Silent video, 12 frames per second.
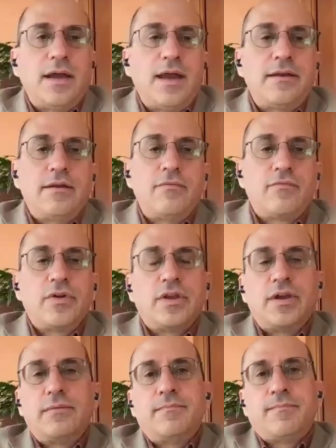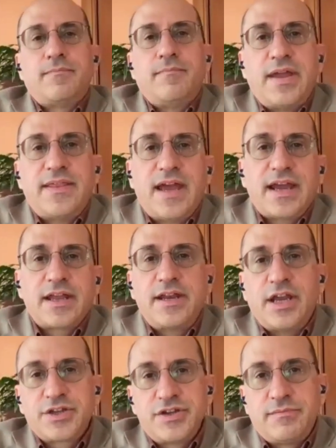I hadn't really made that
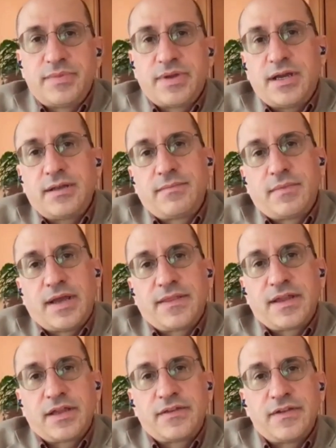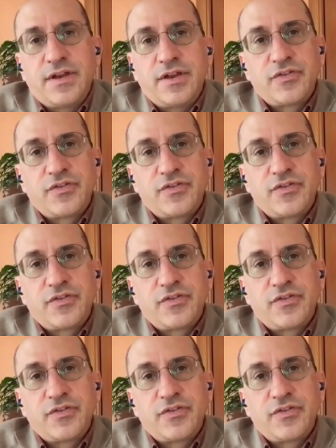connection, but I think it's